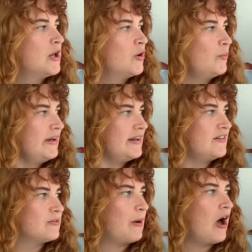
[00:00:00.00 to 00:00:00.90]
We need to
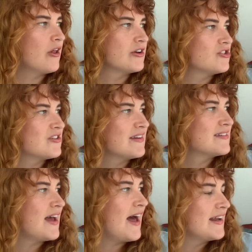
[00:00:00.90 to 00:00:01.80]
polish," says
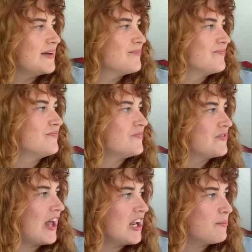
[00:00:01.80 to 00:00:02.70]
Daddy.
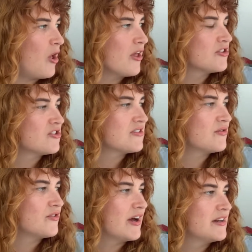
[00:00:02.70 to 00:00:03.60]
Daddy polishes the
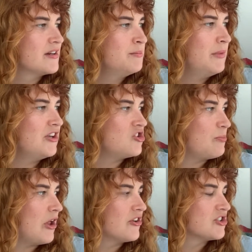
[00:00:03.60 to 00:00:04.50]
front. Benji
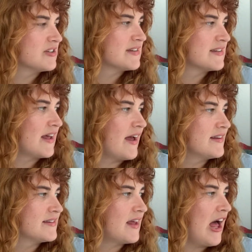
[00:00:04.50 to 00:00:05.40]
polishes the
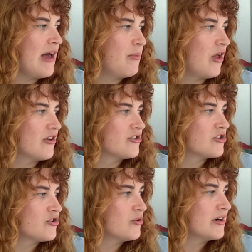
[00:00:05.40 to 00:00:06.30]
sides. I polish the
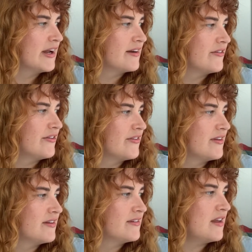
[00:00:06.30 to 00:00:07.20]
door handles.
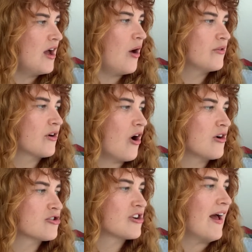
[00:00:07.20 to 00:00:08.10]
"See how the car
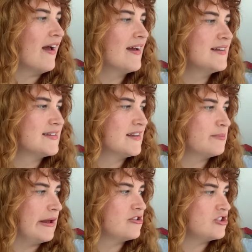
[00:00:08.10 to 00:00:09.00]
shines," says
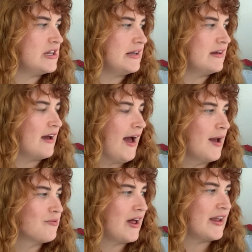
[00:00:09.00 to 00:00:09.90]
Benji.
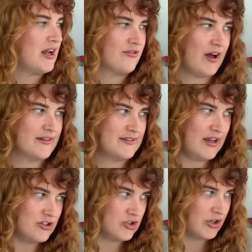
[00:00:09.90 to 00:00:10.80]
"I'm glad I've got
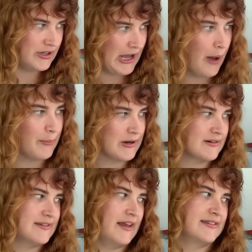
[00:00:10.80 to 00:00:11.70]
such good helpers,"
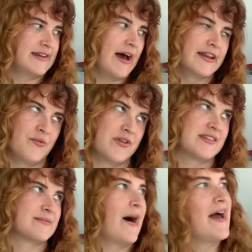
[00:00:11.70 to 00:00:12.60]
says Daddy with a
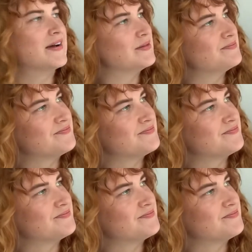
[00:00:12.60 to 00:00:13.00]
smile.